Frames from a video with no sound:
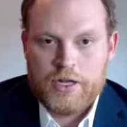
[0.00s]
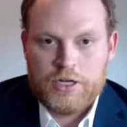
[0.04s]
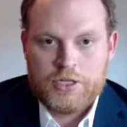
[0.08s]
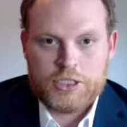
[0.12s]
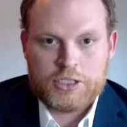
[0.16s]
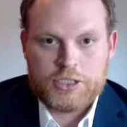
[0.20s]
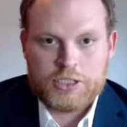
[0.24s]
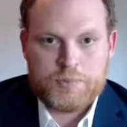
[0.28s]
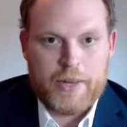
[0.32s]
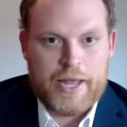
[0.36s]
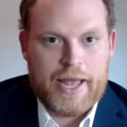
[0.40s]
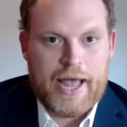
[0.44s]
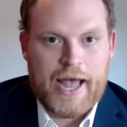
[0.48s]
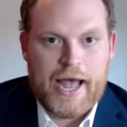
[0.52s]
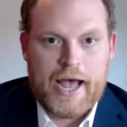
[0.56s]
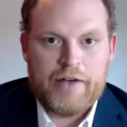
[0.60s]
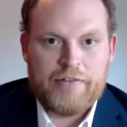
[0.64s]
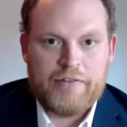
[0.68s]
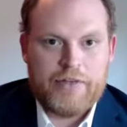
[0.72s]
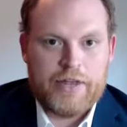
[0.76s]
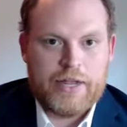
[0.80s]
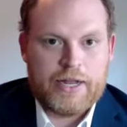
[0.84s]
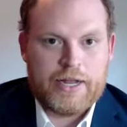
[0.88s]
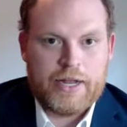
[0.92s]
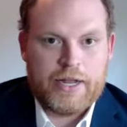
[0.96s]
just by
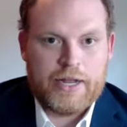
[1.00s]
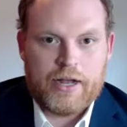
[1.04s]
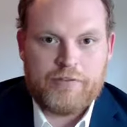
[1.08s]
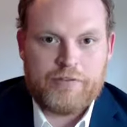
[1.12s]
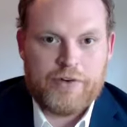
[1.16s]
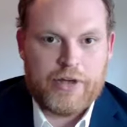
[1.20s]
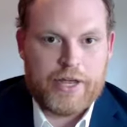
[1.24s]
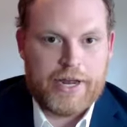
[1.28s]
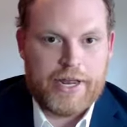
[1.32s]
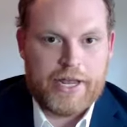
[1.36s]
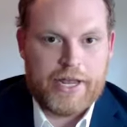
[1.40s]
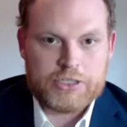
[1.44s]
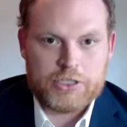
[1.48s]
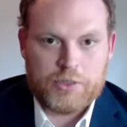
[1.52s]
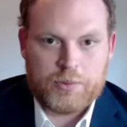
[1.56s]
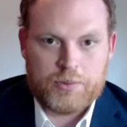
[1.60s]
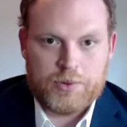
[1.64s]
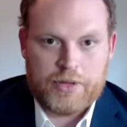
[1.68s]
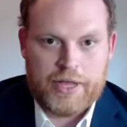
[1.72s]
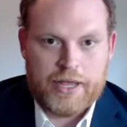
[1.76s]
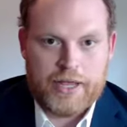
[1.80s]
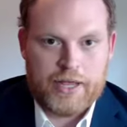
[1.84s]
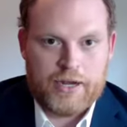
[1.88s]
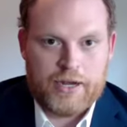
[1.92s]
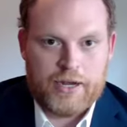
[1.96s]
having financial
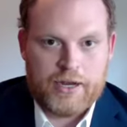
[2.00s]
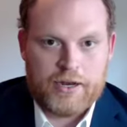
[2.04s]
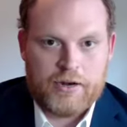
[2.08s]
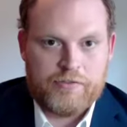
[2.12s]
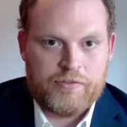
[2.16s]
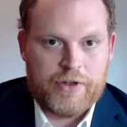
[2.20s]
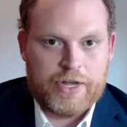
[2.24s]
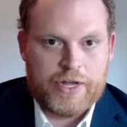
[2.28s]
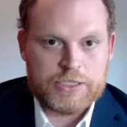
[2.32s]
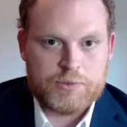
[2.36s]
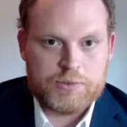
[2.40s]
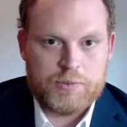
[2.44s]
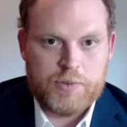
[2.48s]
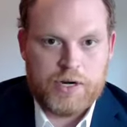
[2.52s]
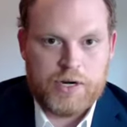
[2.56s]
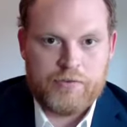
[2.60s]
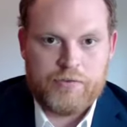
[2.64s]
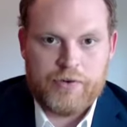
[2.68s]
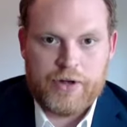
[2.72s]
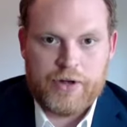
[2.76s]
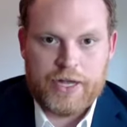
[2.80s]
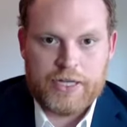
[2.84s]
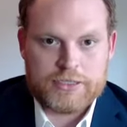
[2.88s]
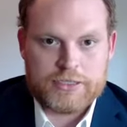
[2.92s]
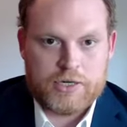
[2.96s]
plan and investment
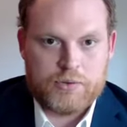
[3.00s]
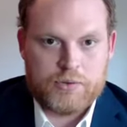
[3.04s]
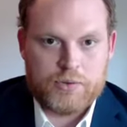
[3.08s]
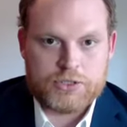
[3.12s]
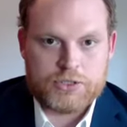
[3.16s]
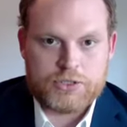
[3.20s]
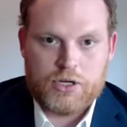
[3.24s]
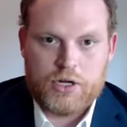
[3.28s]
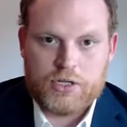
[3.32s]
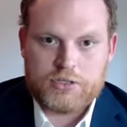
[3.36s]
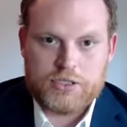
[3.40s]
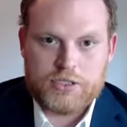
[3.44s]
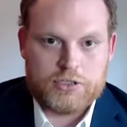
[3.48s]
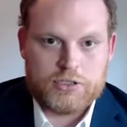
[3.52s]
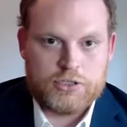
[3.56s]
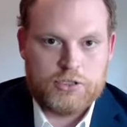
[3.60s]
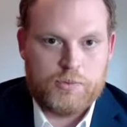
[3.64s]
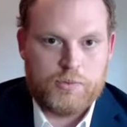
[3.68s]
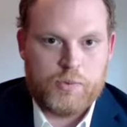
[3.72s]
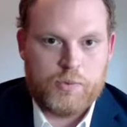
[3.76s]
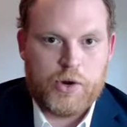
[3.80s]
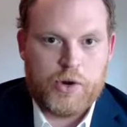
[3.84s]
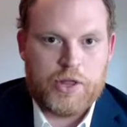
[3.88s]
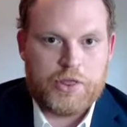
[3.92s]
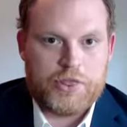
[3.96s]
advice can result in
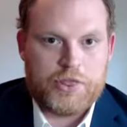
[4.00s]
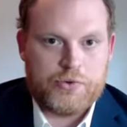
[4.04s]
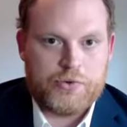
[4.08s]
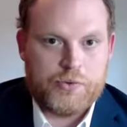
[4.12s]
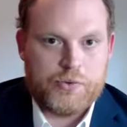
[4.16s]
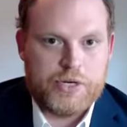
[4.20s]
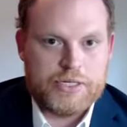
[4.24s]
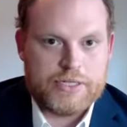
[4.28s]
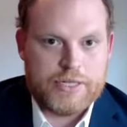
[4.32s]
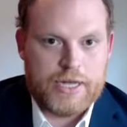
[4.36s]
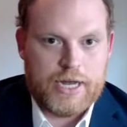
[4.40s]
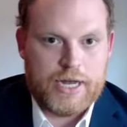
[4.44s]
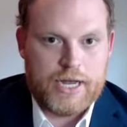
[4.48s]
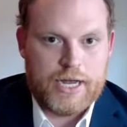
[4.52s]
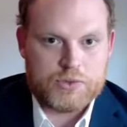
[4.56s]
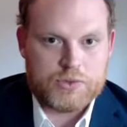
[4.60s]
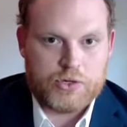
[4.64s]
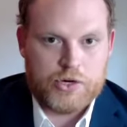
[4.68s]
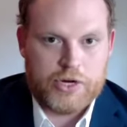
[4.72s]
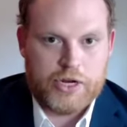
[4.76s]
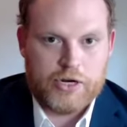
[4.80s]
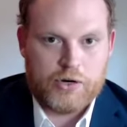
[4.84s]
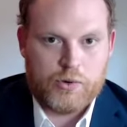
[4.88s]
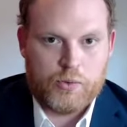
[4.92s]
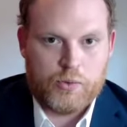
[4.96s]
2.3 times
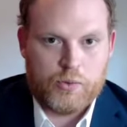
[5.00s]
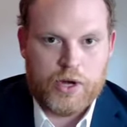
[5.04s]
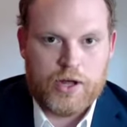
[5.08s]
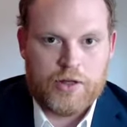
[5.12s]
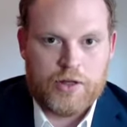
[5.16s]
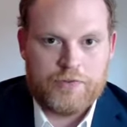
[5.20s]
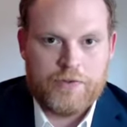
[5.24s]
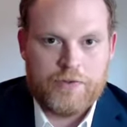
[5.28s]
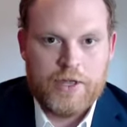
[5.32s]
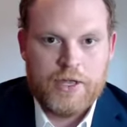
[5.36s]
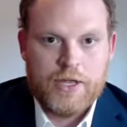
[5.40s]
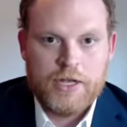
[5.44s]
greater wealth.